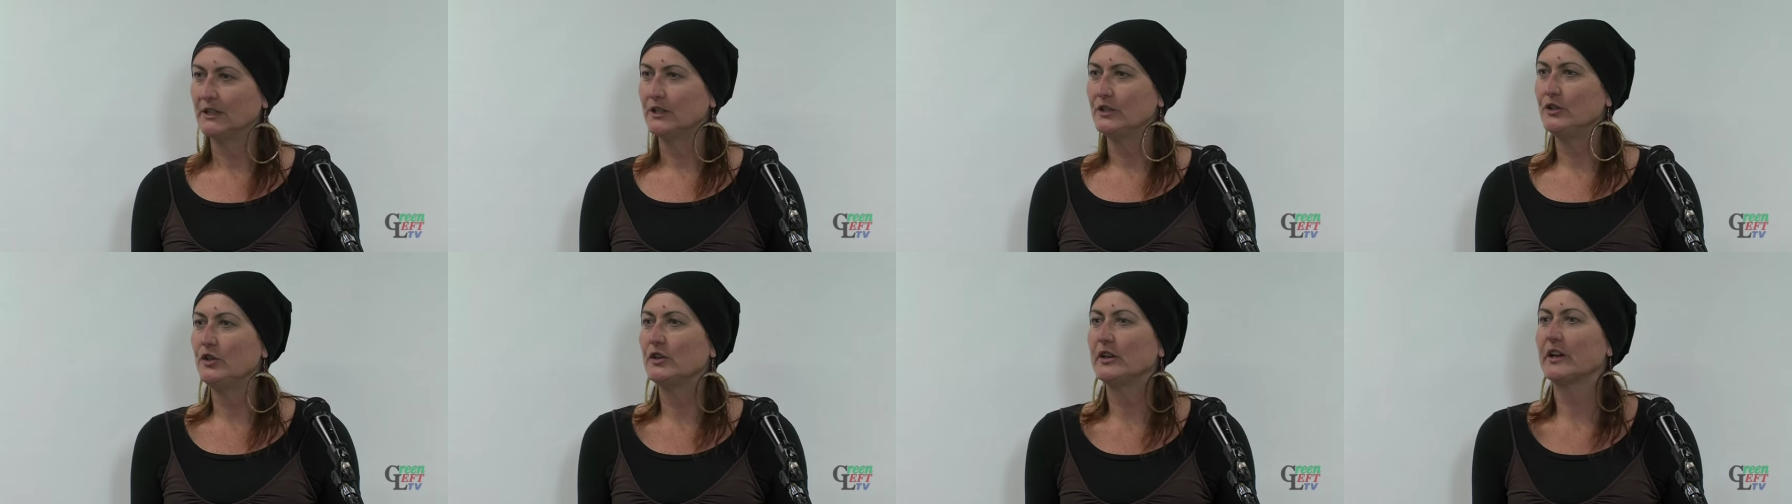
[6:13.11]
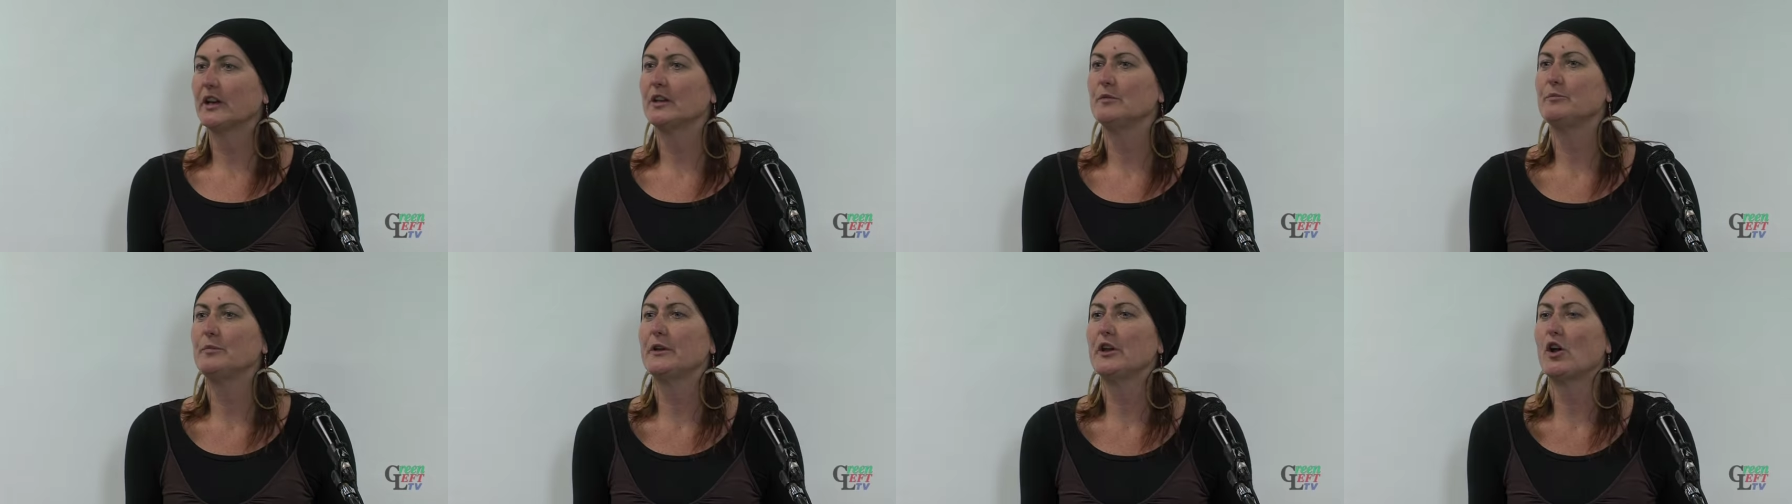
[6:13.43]
You
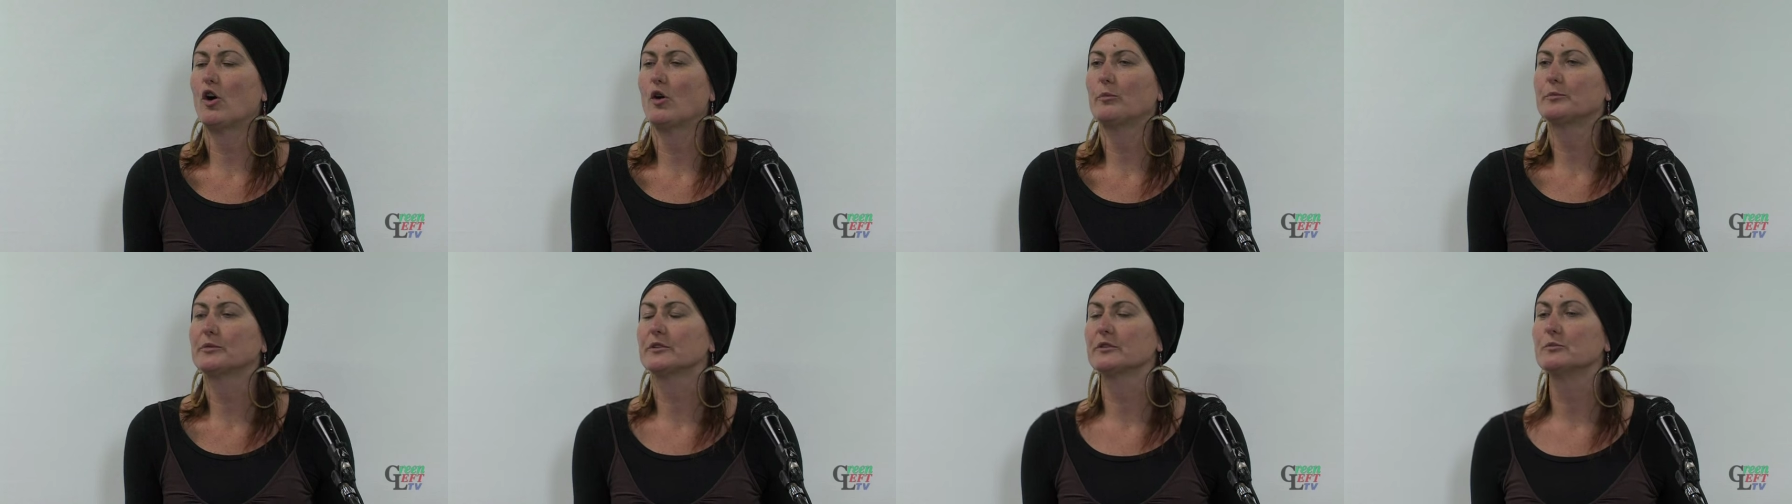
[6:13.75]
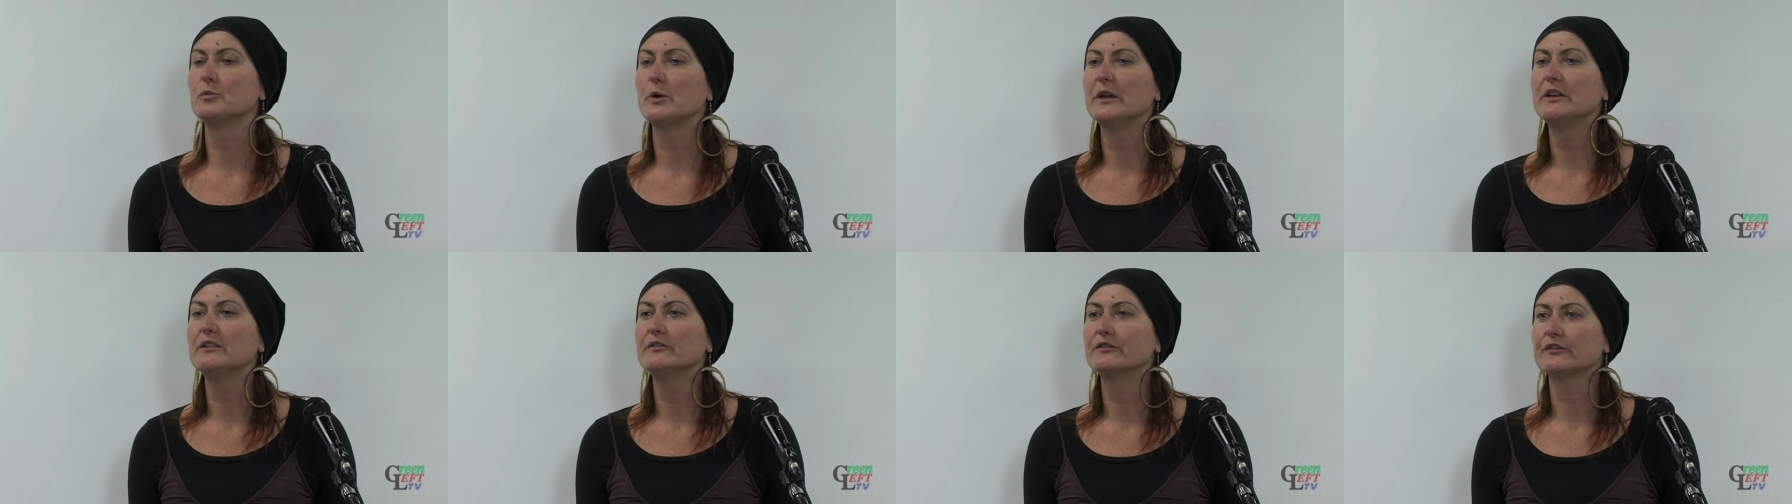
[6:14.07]
can be Oprah
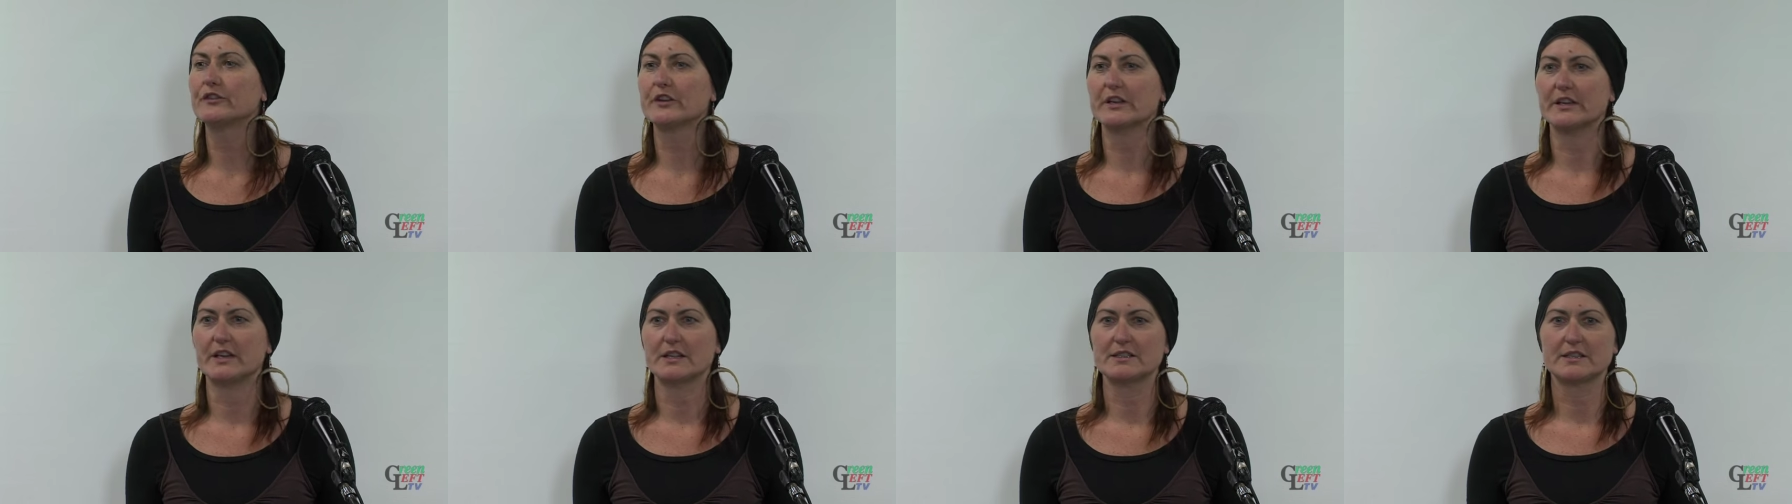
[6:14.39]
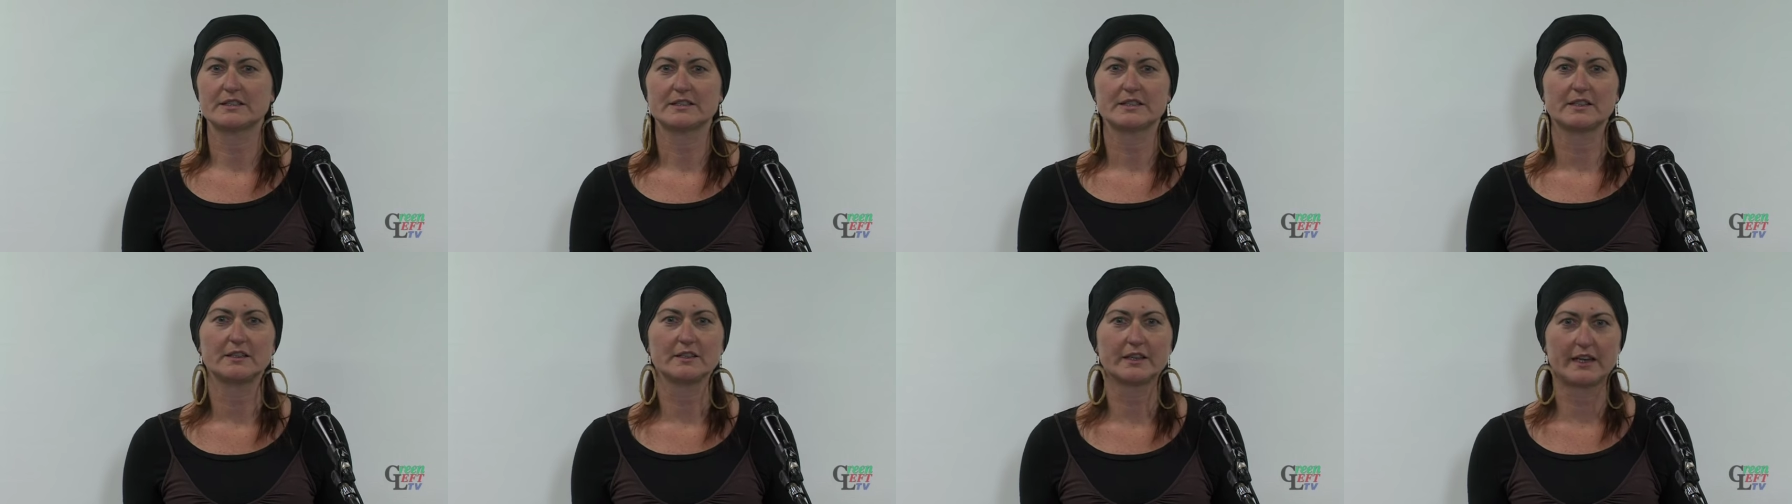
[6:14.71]
Winfrey and
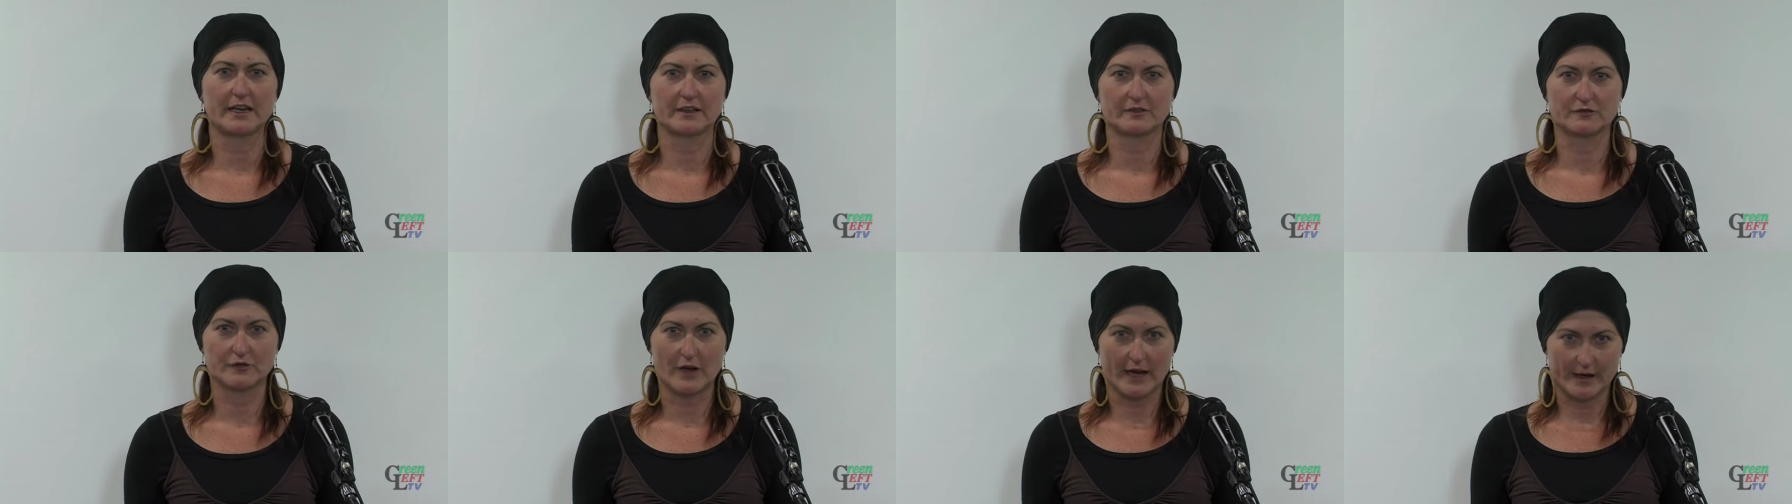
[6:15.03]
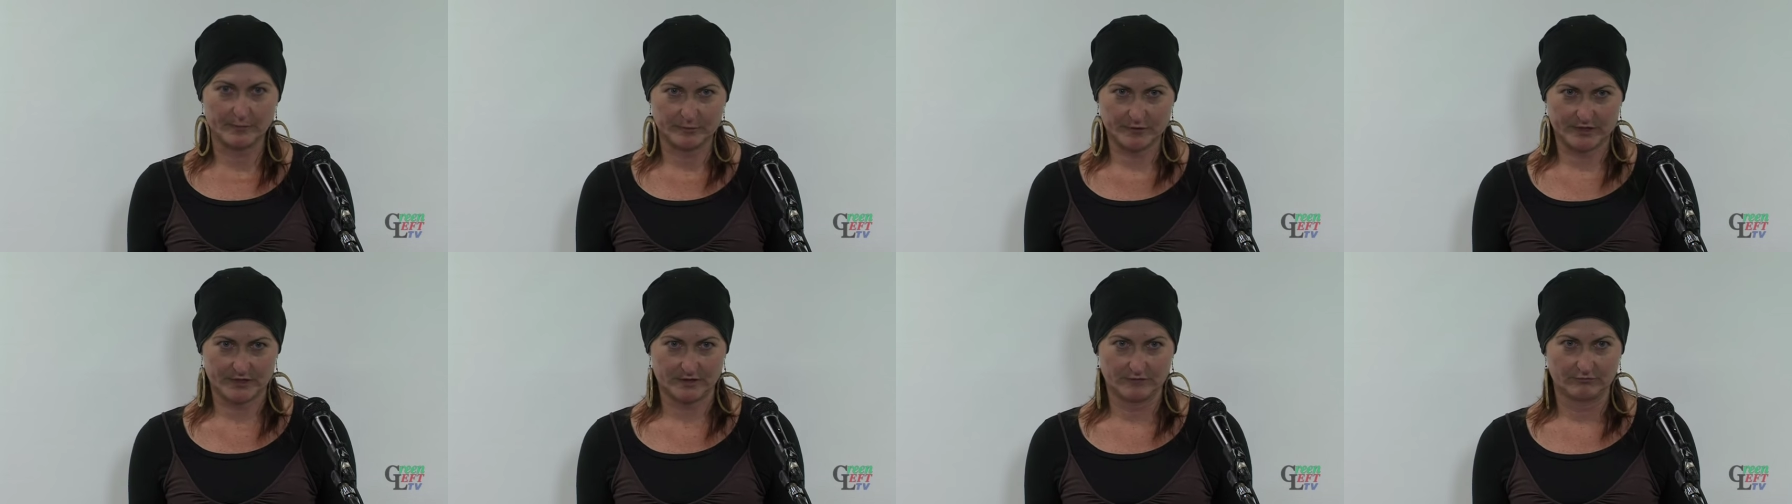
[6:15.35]
still get
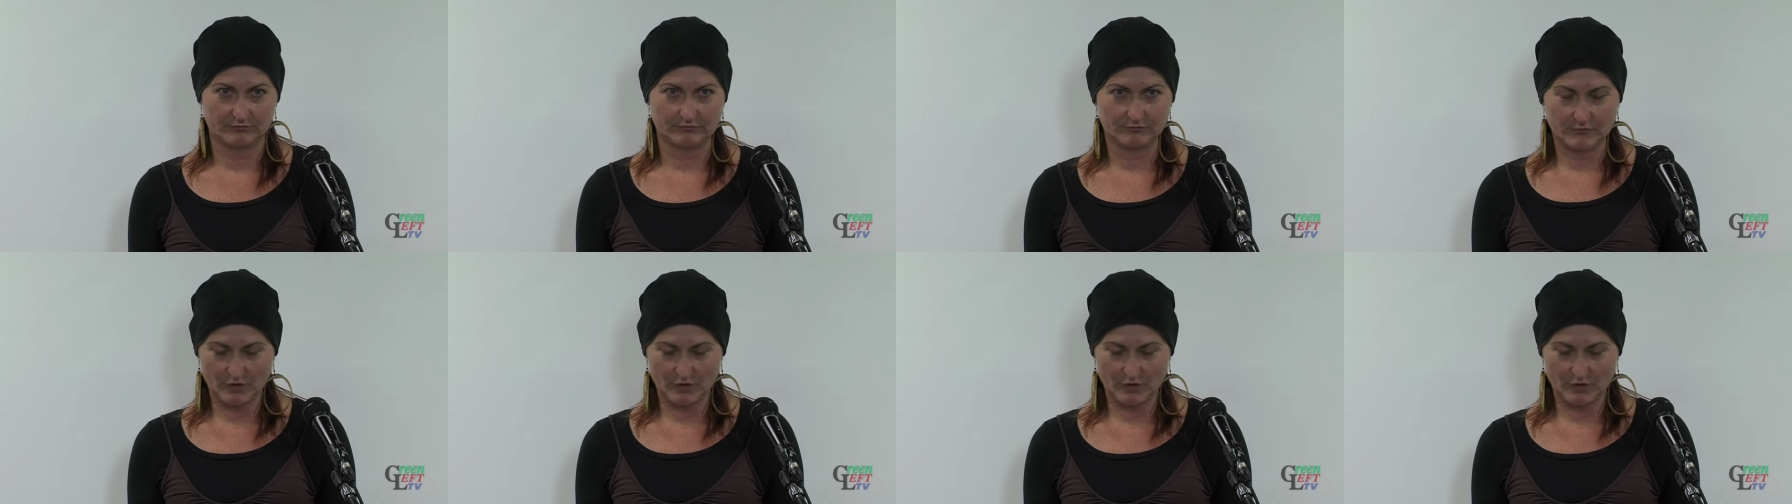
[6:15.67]
raped